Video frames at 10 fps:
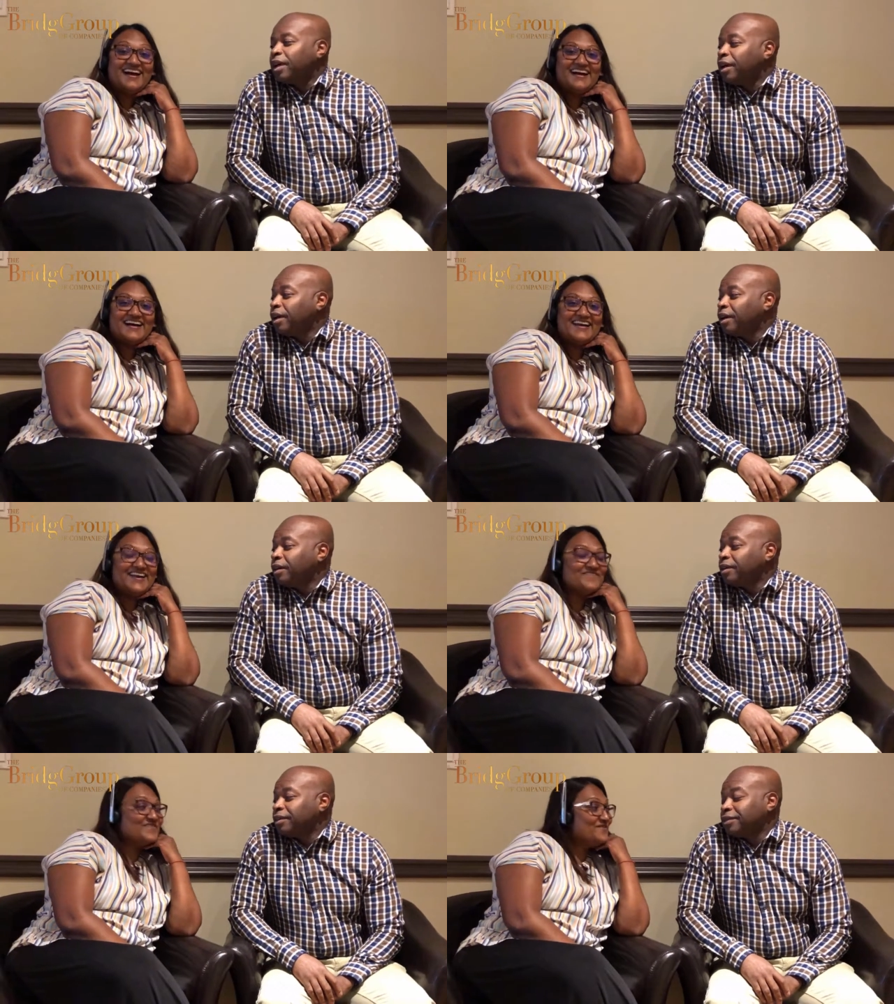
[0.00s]

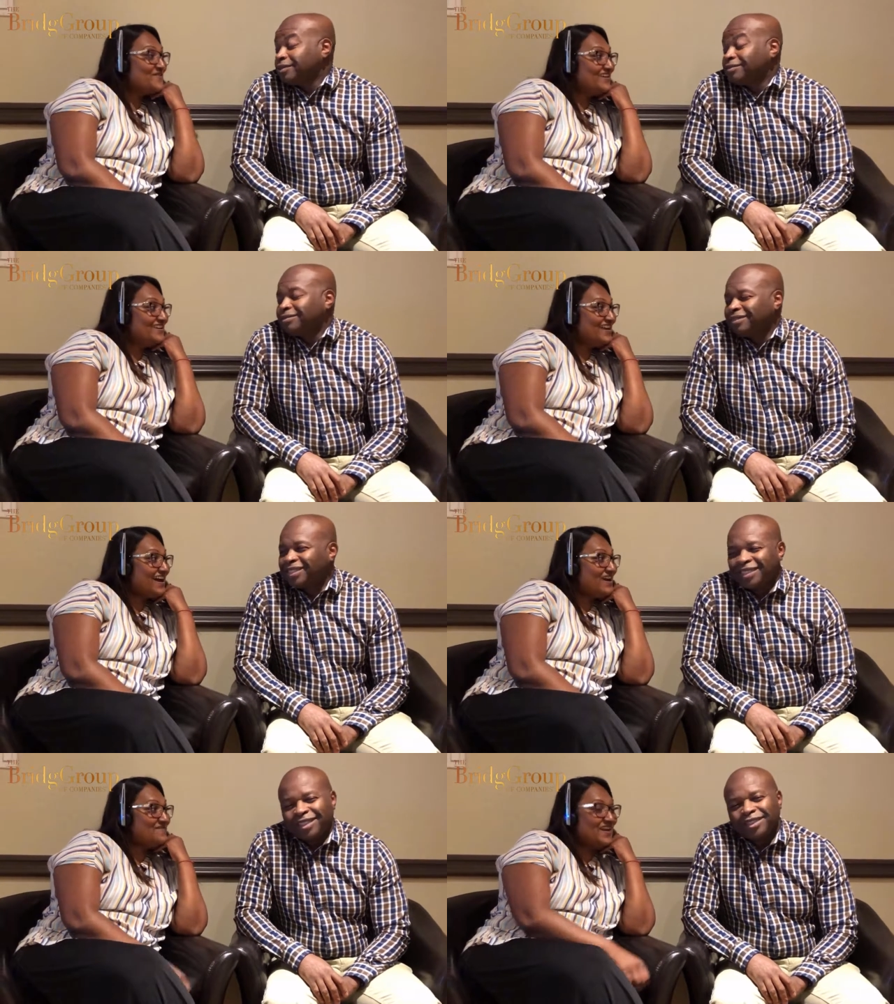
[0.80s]
Speaker 1: Hi everyone,
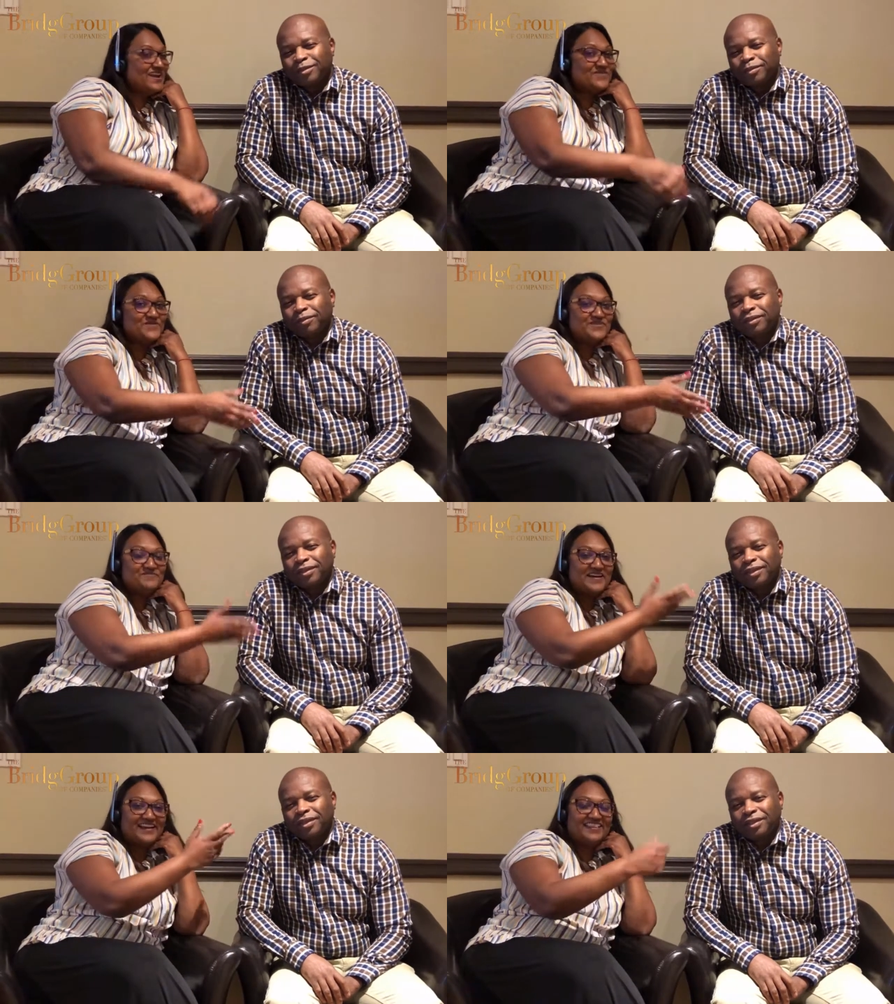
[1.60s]
I'm here
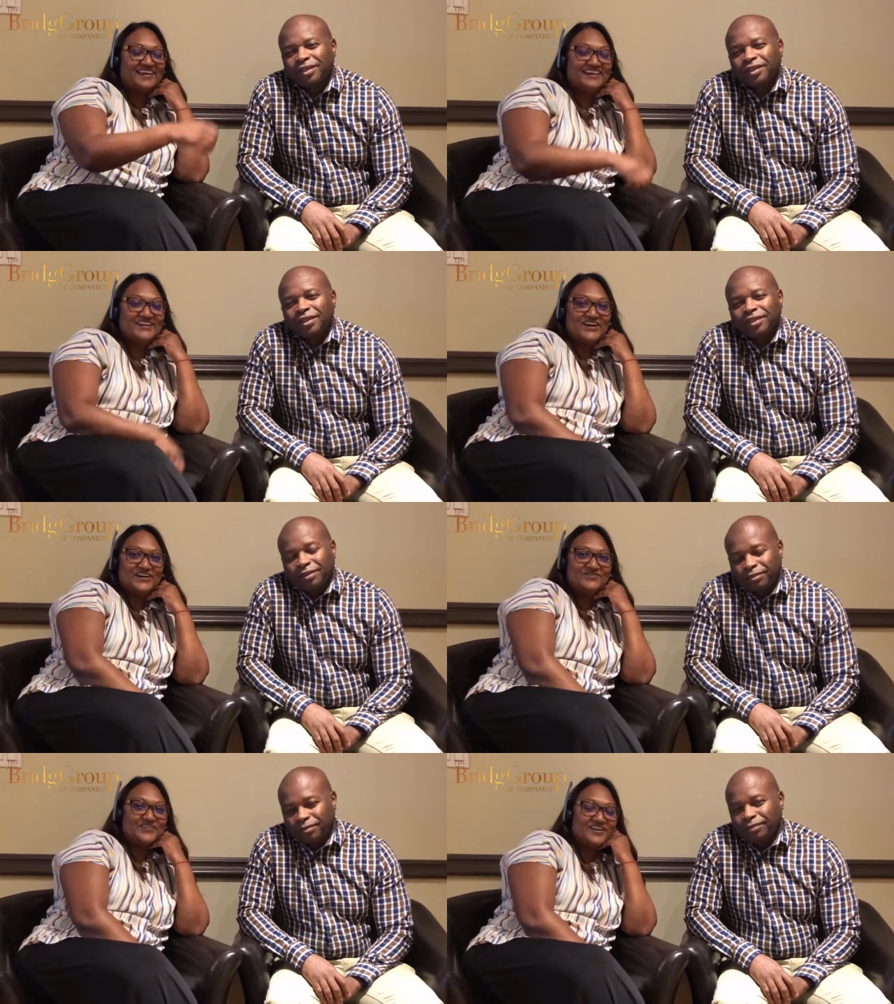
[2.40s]
with my client
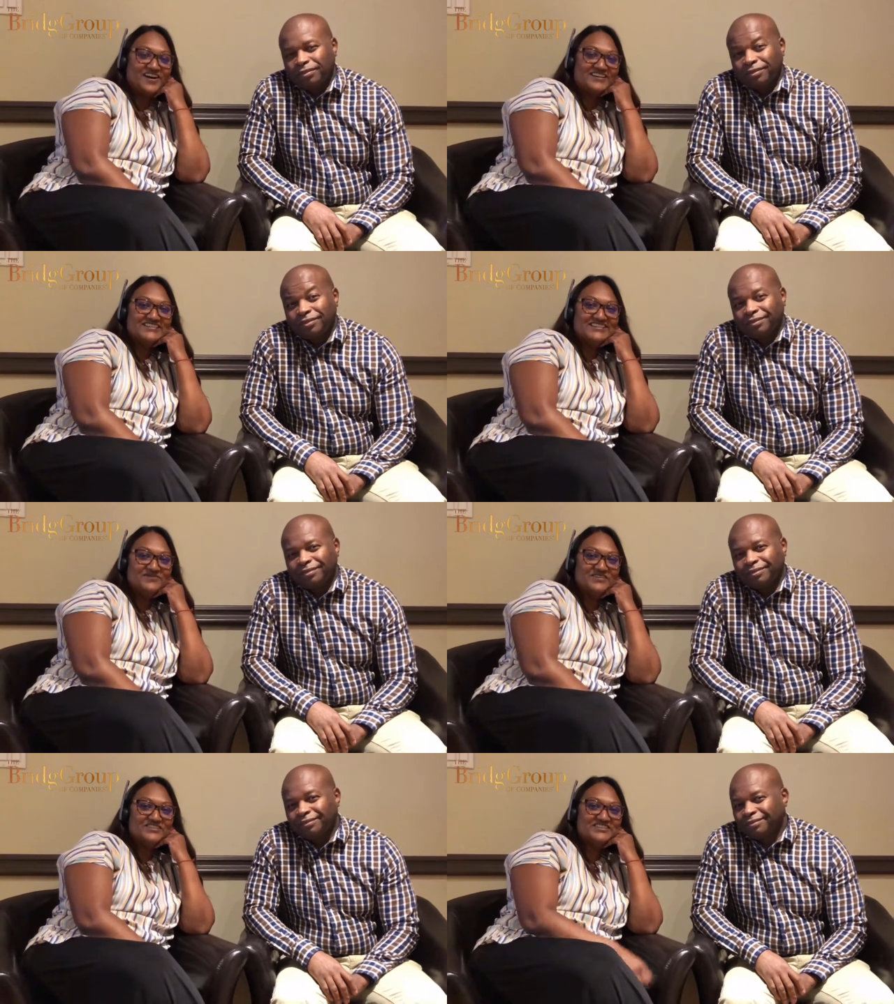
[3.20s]
Godfrey
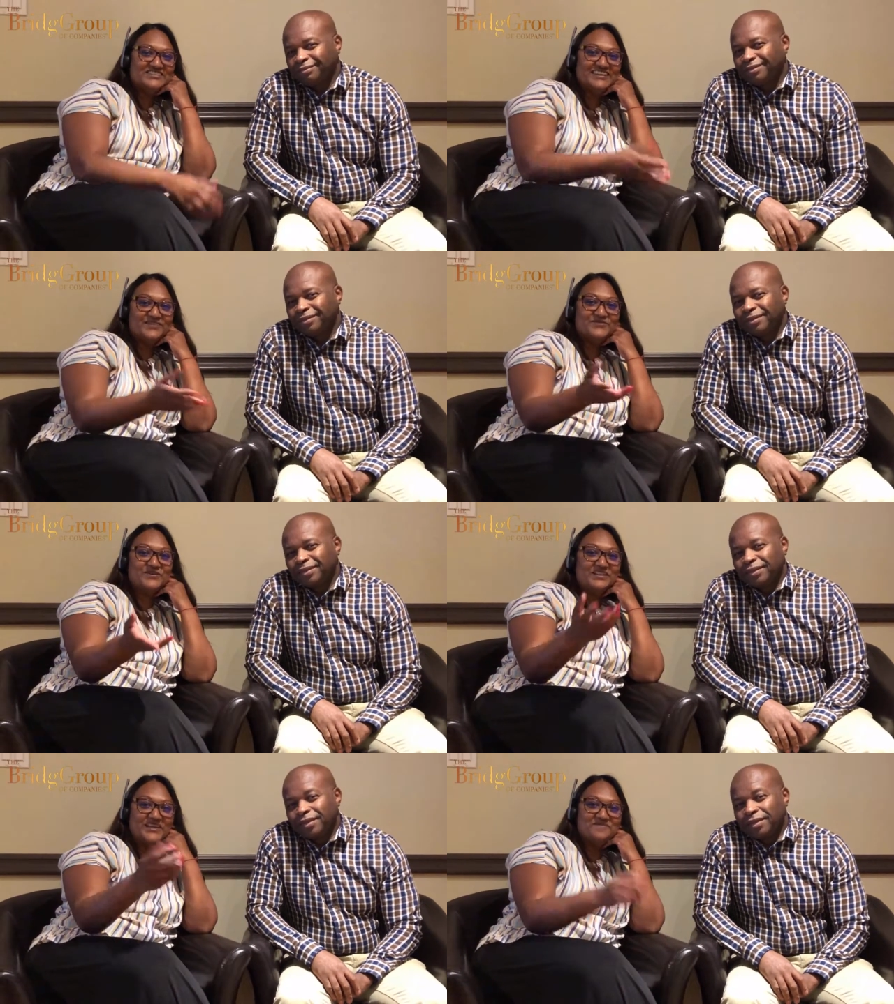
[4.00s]
Austin. We just did a
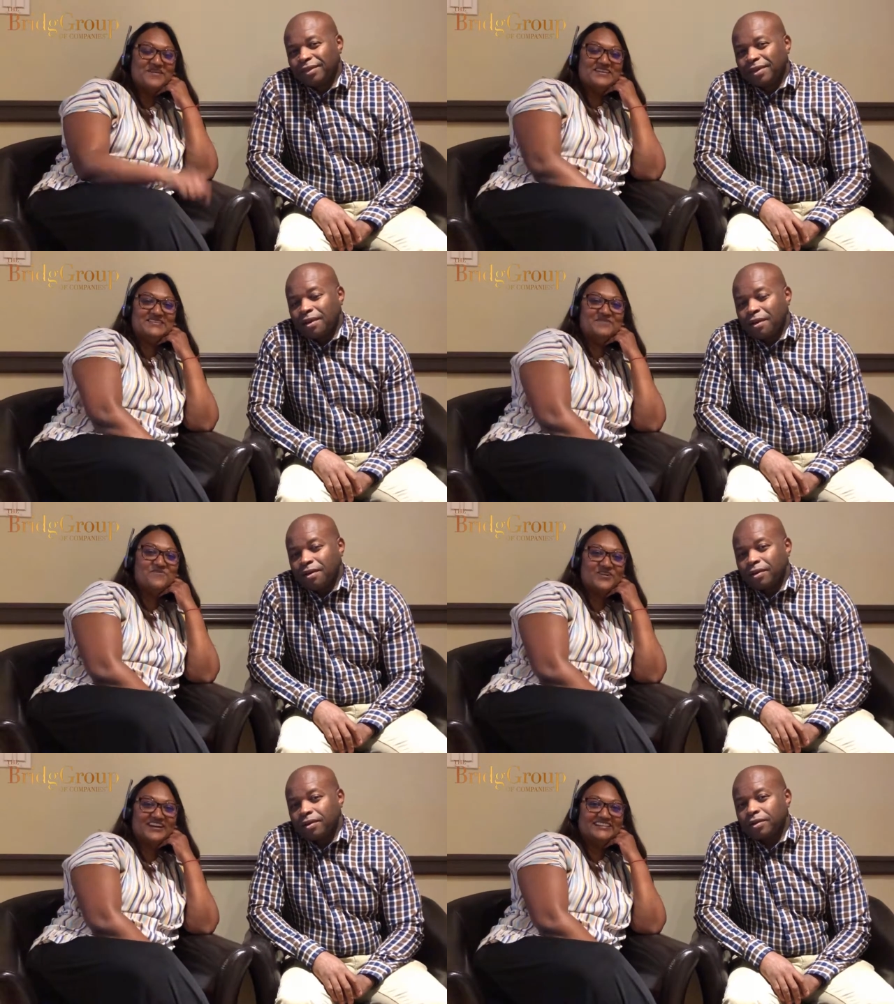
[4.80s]
really
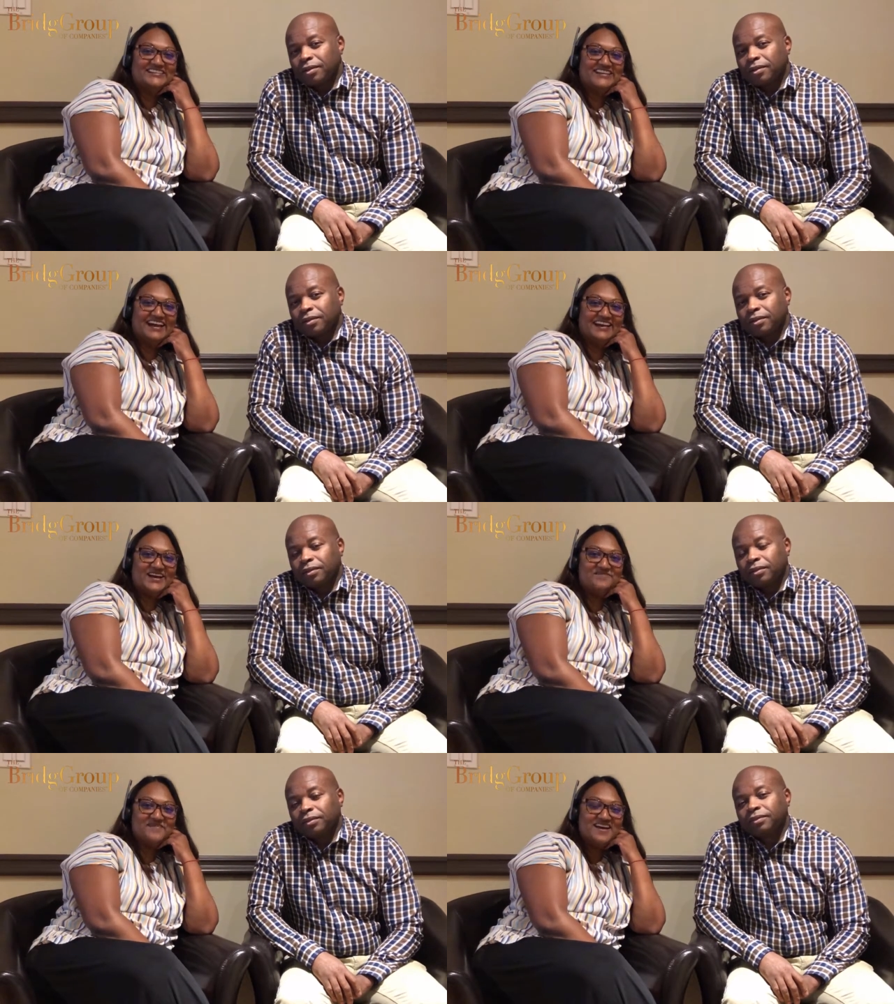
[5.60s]
amazing mortgage sign
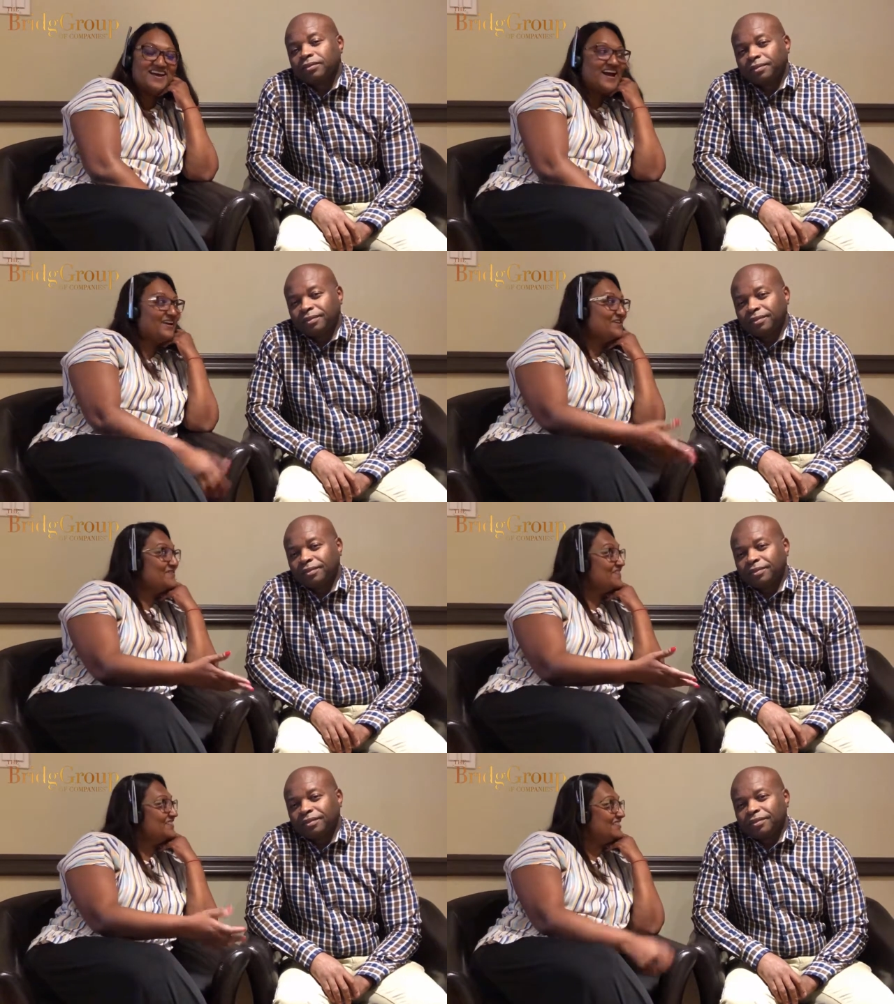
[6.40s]
up. How do
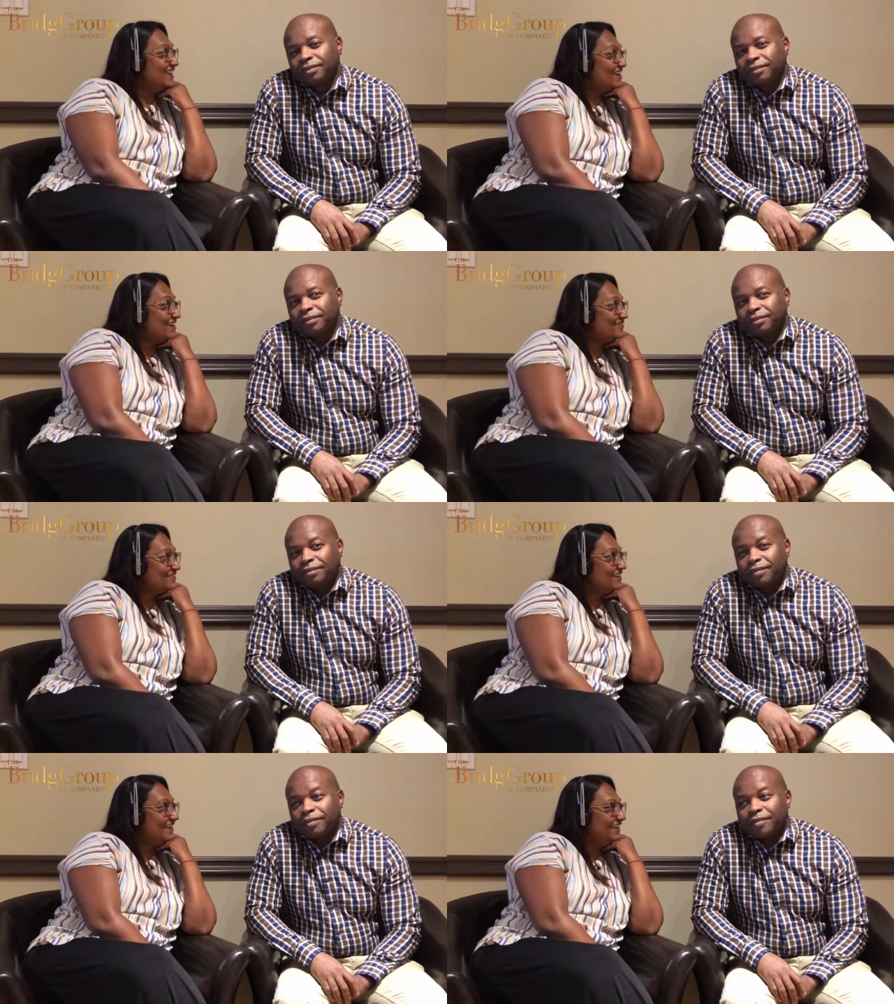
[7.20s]
you feel today,
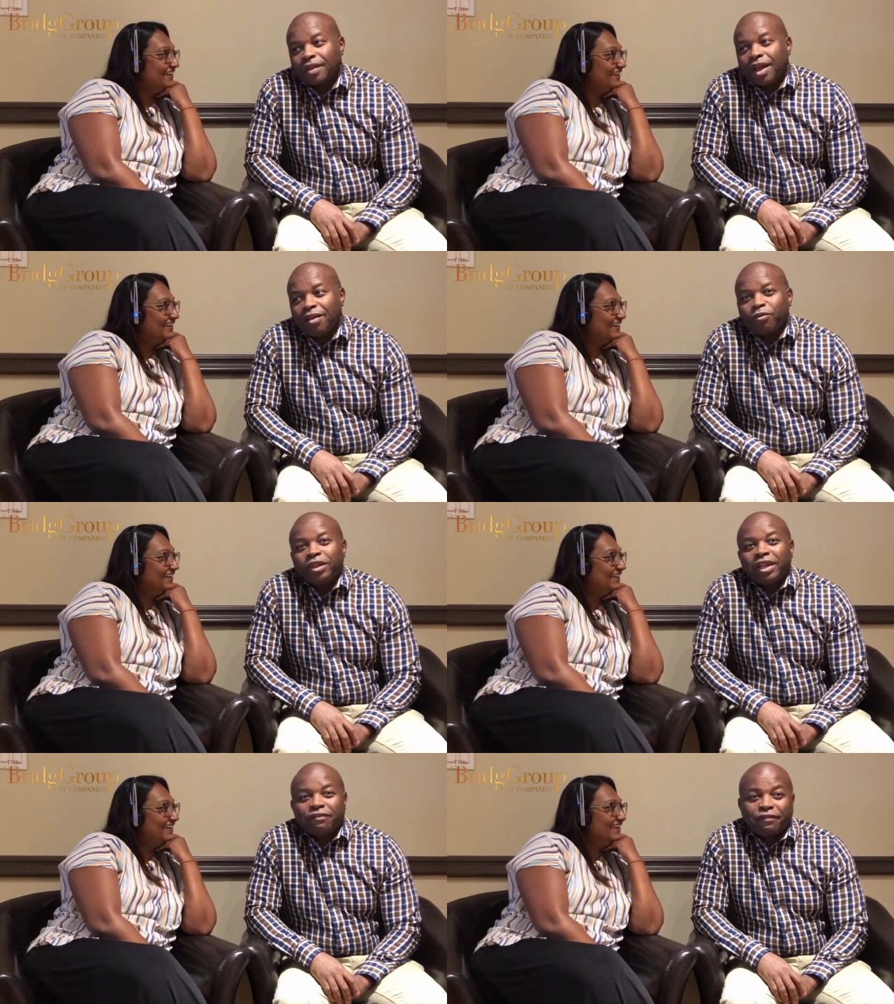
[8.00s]
Godfrey?
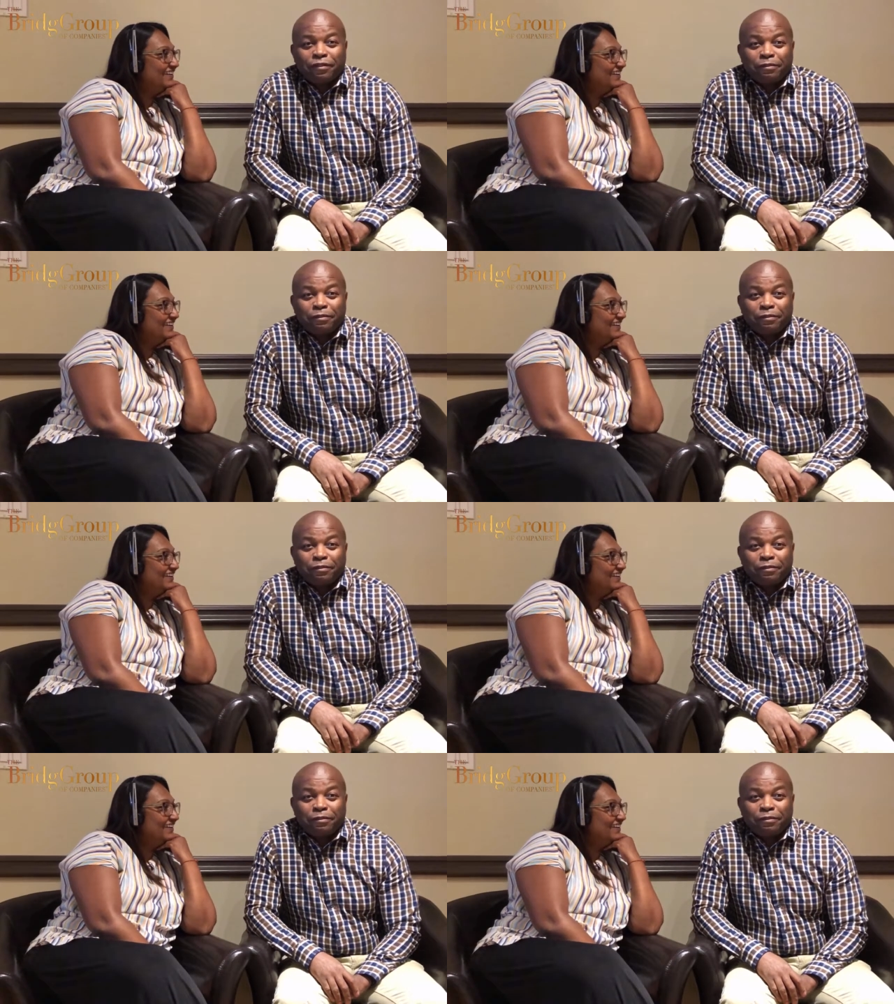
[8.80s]
Relief.